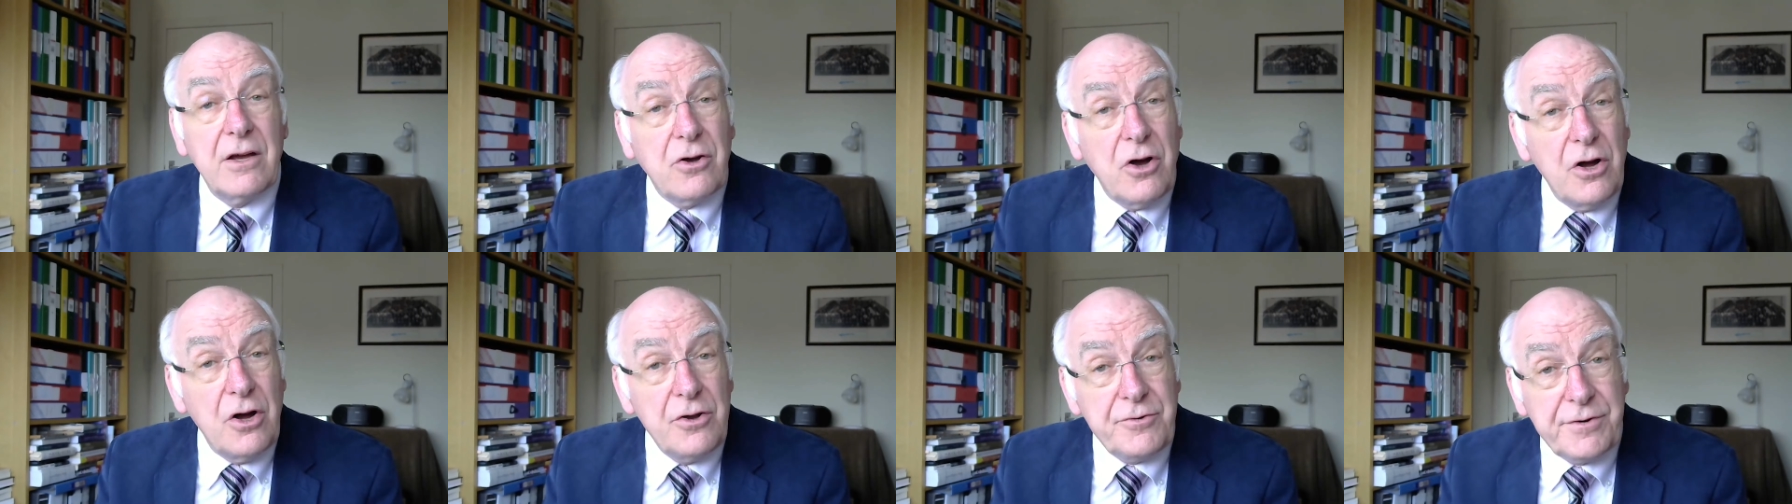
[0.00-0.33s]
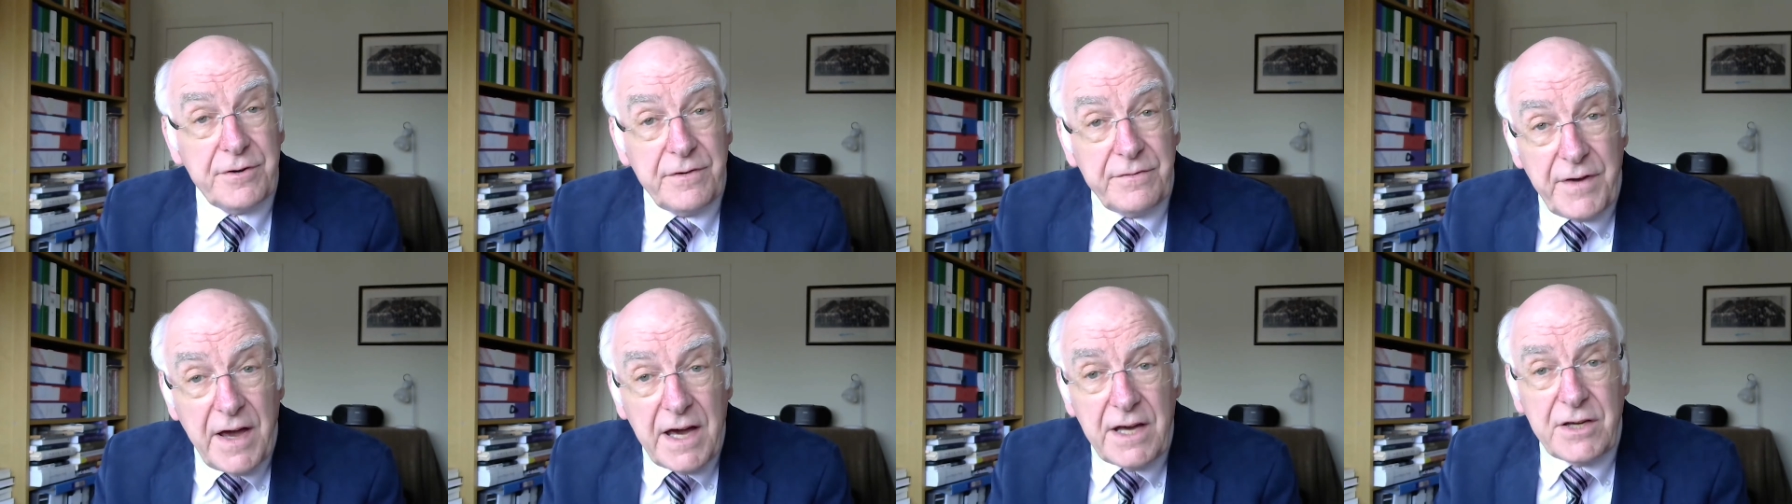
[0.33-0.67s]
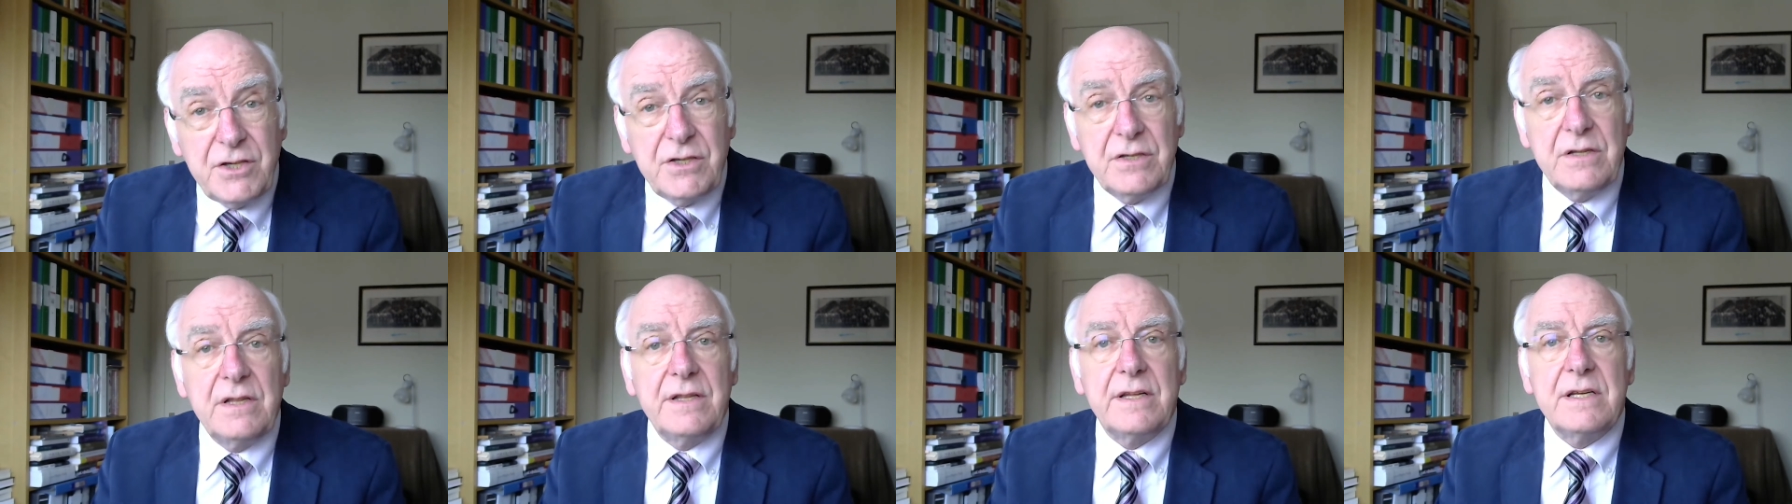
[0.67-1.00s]

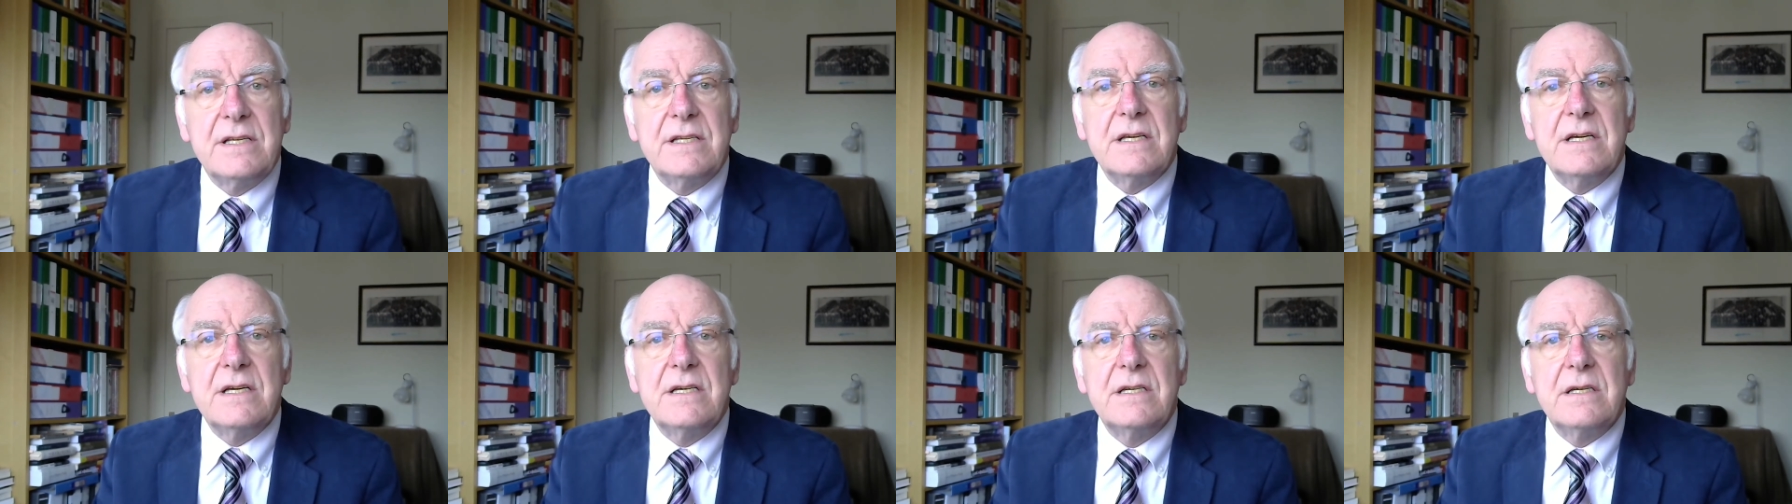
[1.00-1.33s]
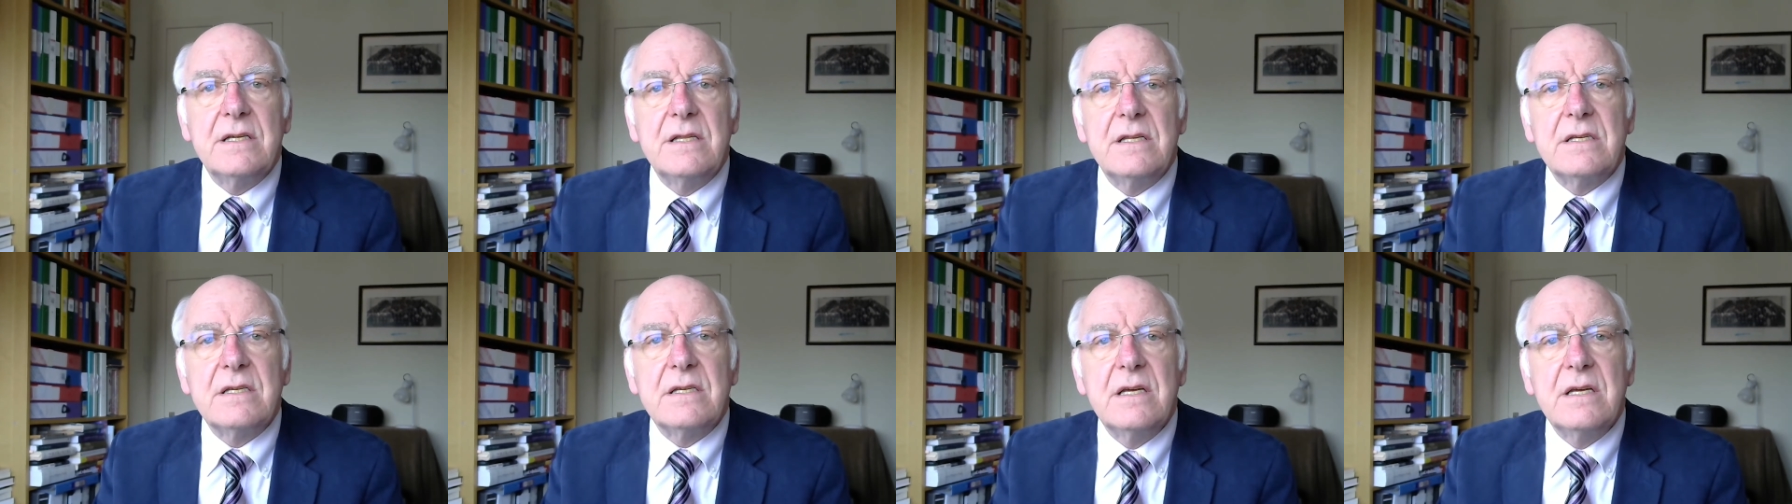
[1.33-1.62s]
controversial decisions,